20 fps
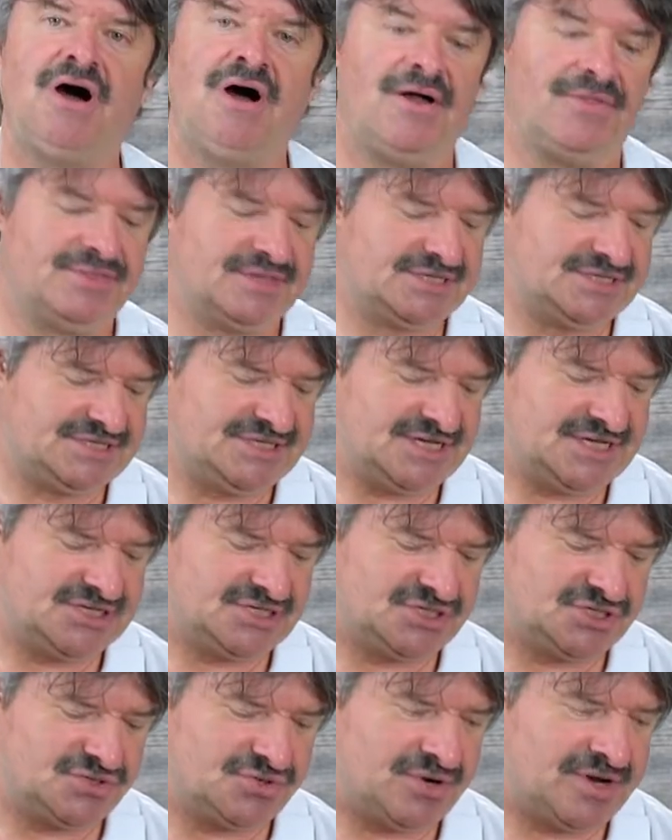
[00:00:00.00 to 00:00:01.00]
on the 6th
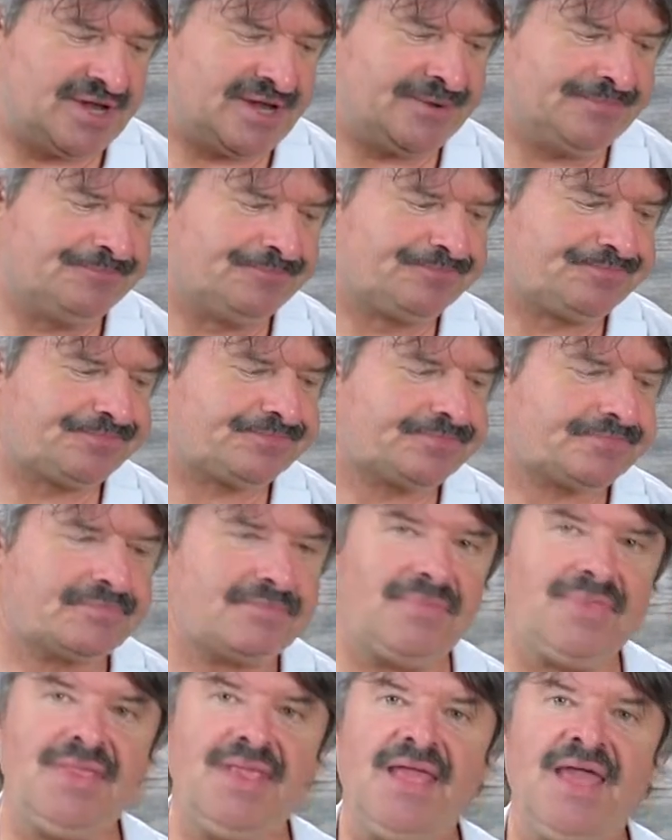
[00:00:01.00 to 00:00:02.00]
string
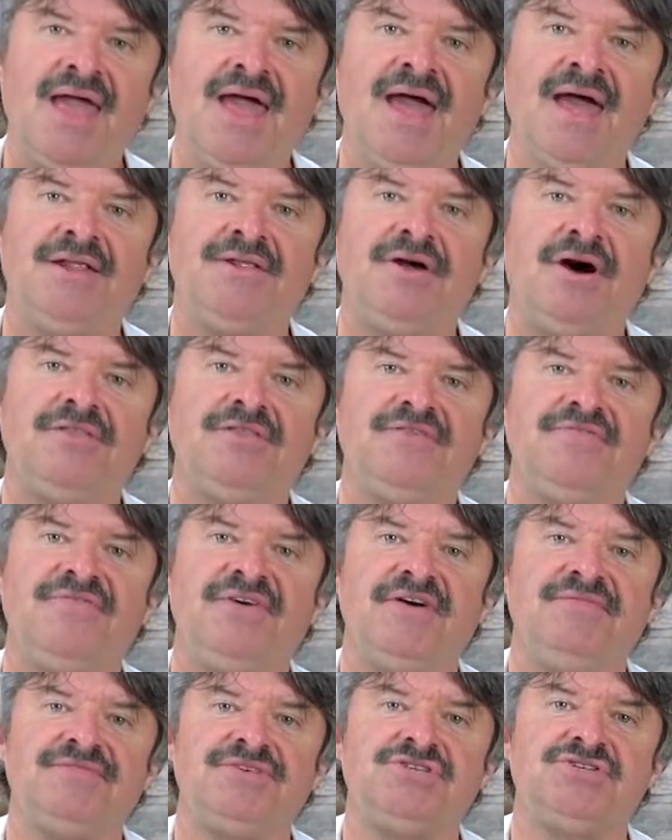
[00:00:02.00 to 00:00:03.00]
and on the
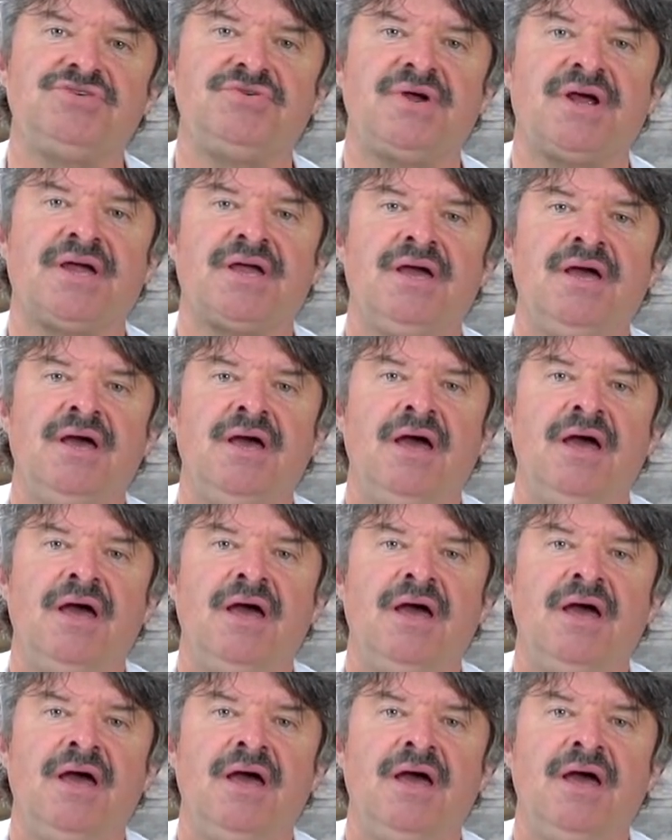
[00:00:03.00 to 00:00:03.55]
5th string.